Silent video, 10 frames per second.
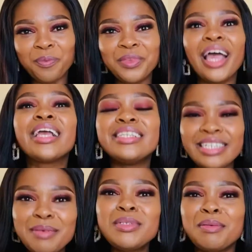Like
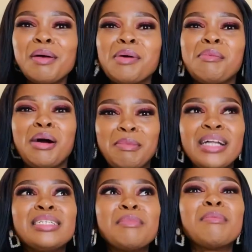
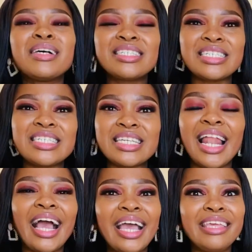sisi,
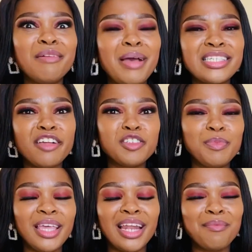like I hear myself
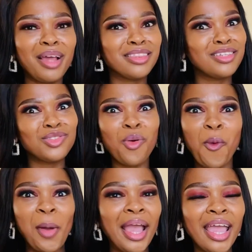speak and I'm like, there's no
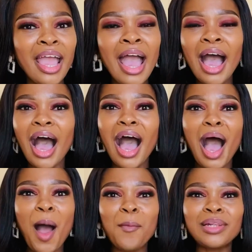way.
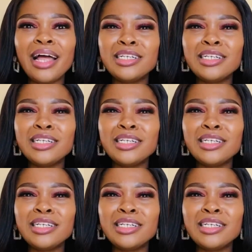Now